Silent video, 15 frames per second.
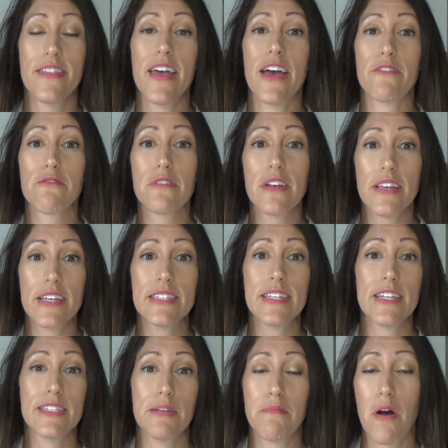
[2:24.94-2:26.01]
that really
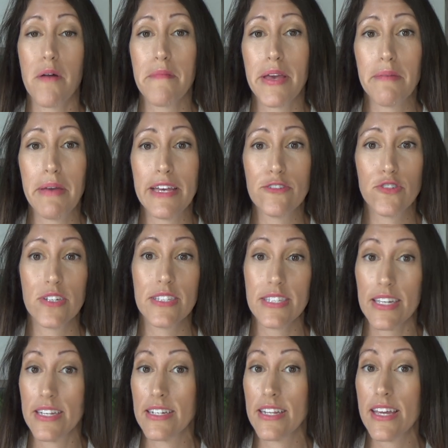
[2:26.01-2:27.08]
sets up all my patients
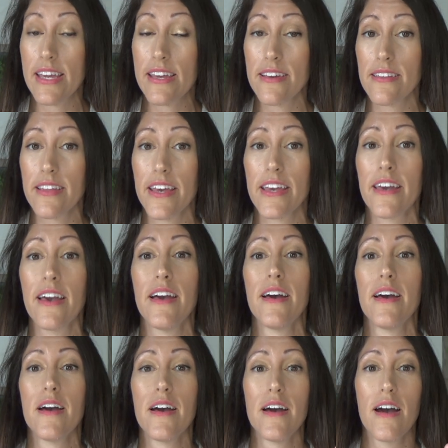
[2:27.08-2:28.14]
in healing
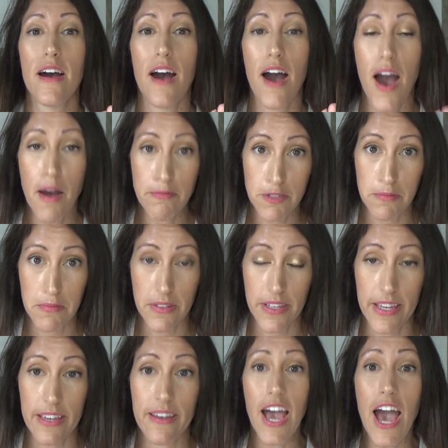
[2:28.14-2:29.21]

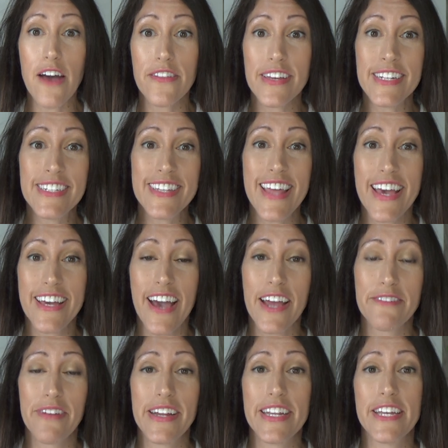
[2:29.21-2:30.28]
optimally. I'll link to that
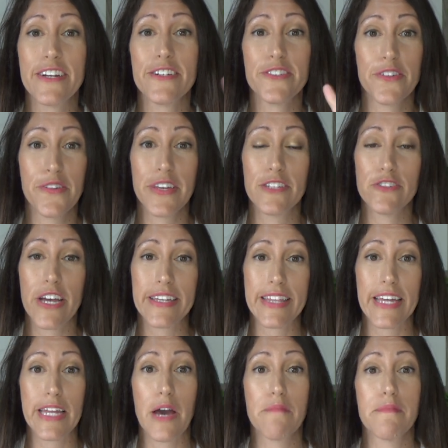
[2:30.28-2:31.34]
guide right here so you can check
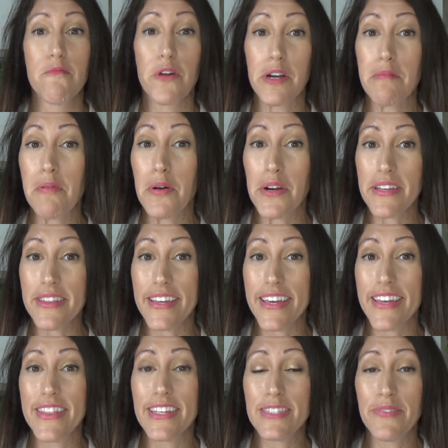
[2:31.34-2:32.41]
that out. More
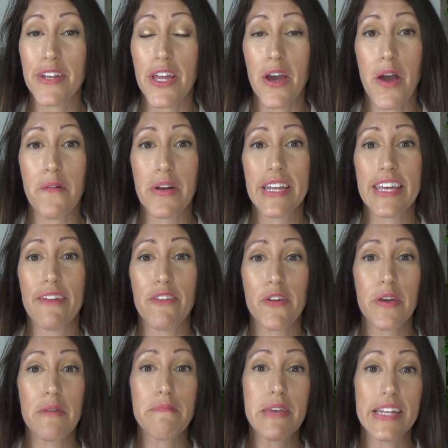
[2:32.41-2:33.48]
importantly, in this video, I want to give you
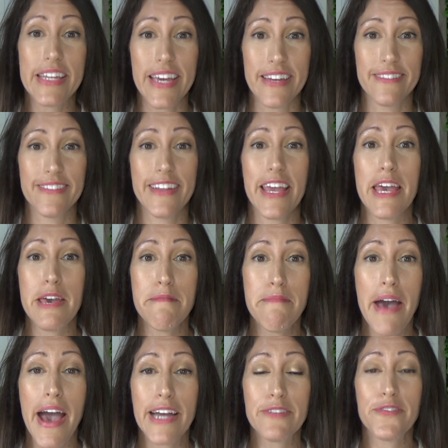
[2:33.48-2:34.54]
immediate,
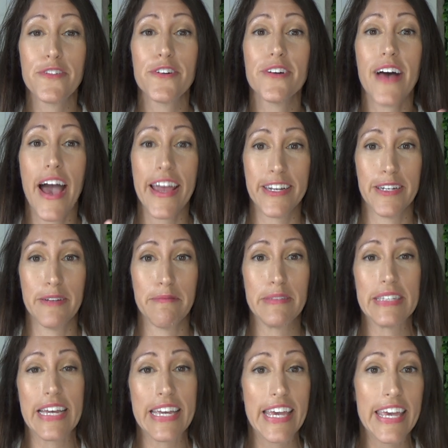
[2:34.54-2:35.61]
impactful
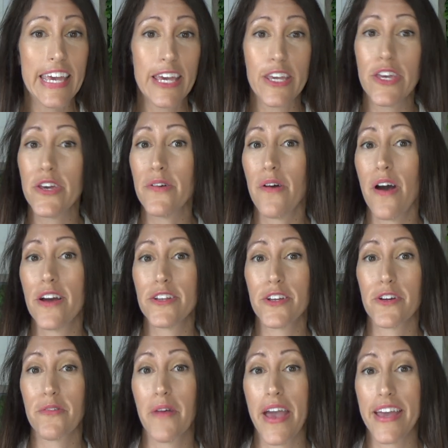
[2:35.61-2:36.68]
items that can get you on
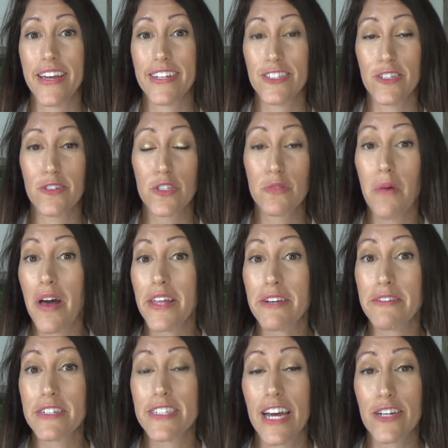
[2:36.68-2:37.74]
your way to
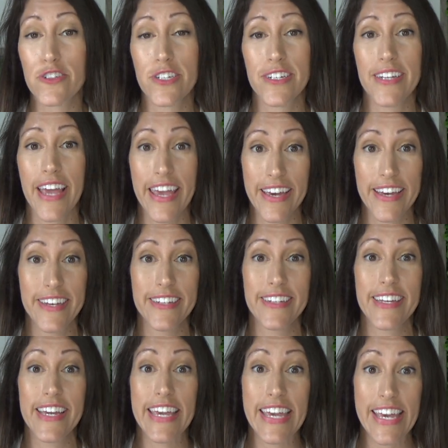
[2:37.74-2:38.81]
swelling reduction
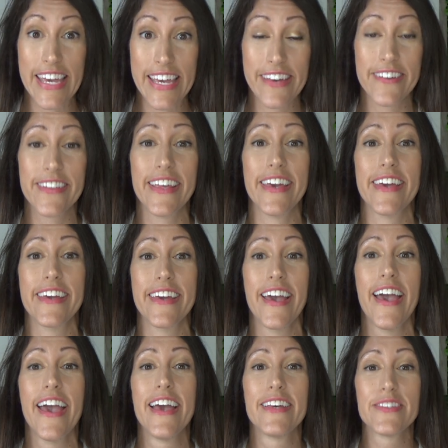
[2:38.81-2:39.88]
and healing
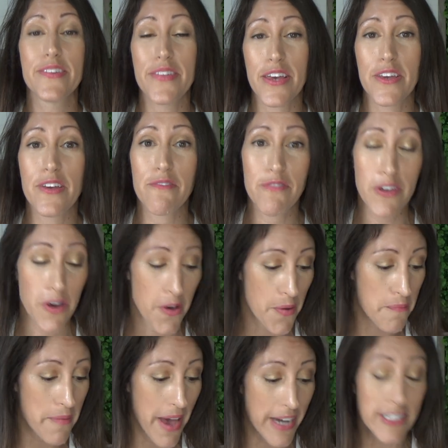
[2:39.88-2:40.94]
so that you can
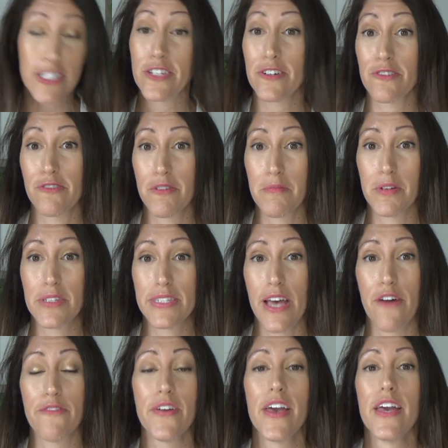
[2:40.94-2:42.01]
feel back to your normal
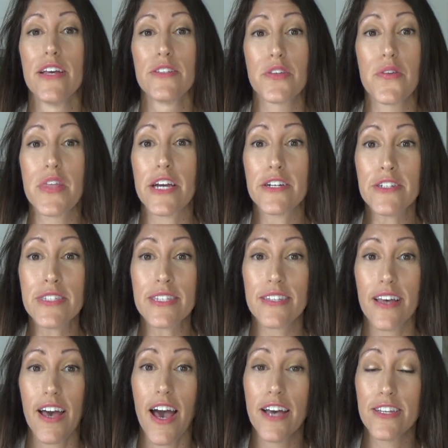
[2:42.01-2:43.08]
self. So there's
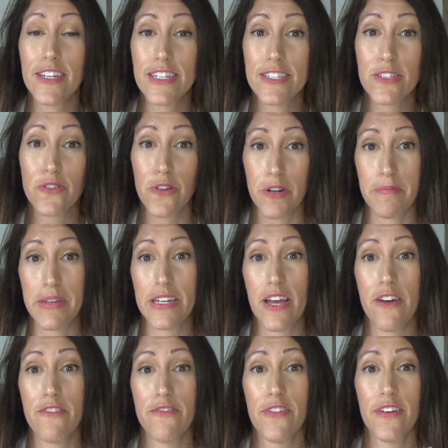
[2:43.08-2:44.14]
an assortment
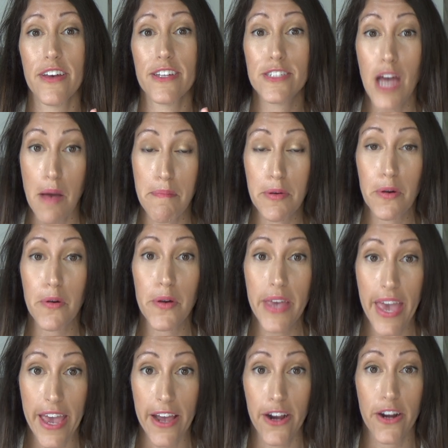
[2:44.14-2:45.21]
of topical
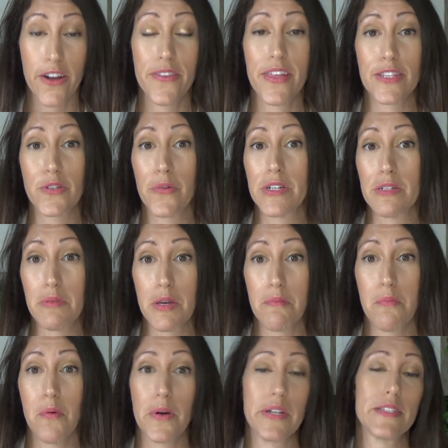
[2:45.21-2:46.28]
care that's going to be
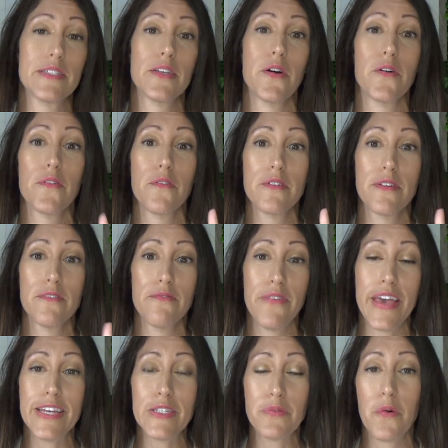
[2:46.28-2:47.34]
important. So
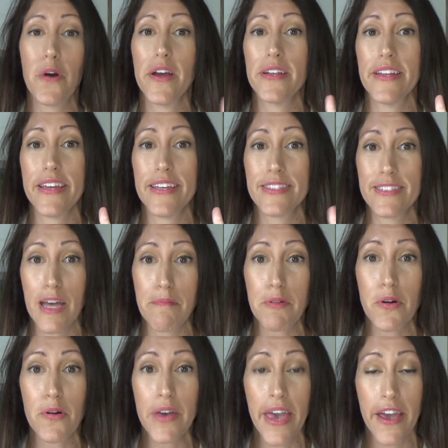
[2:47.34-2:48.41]
phase one is
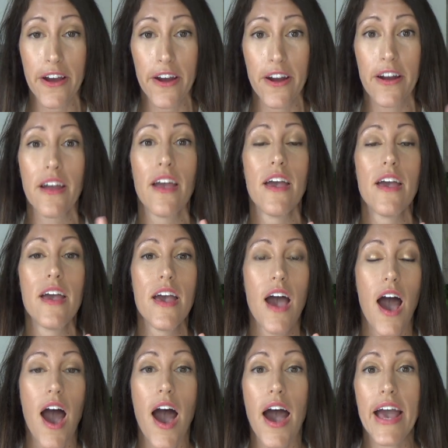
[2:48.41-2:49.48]
topical care.
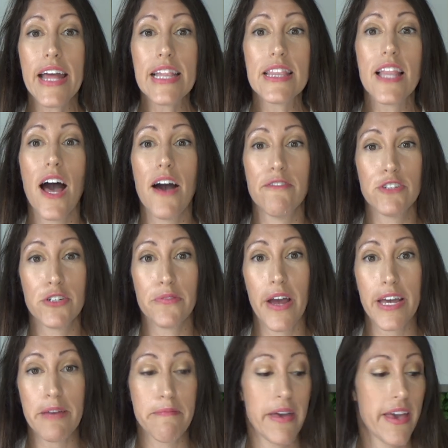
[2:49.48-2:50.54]
I love to
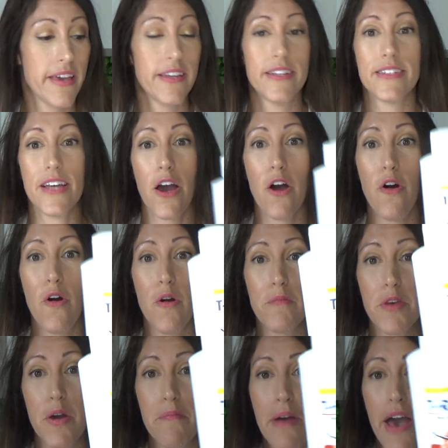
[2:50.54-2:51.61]
recommend a
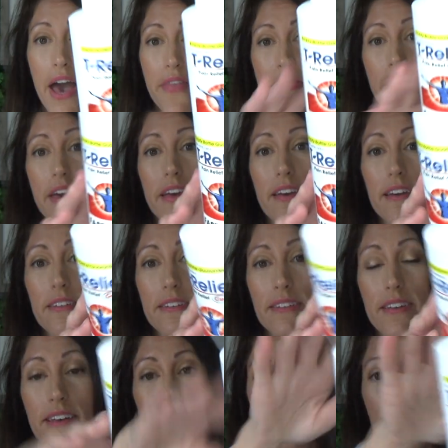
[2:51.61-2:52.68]
homeopathic
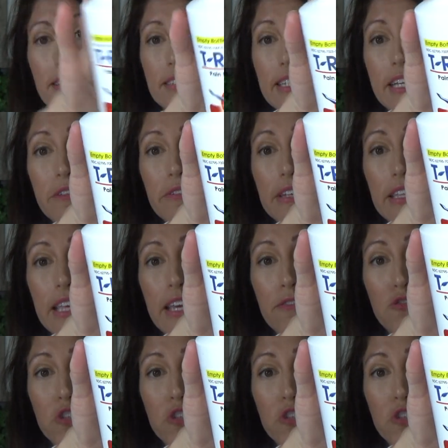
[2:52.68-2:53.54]
tea relief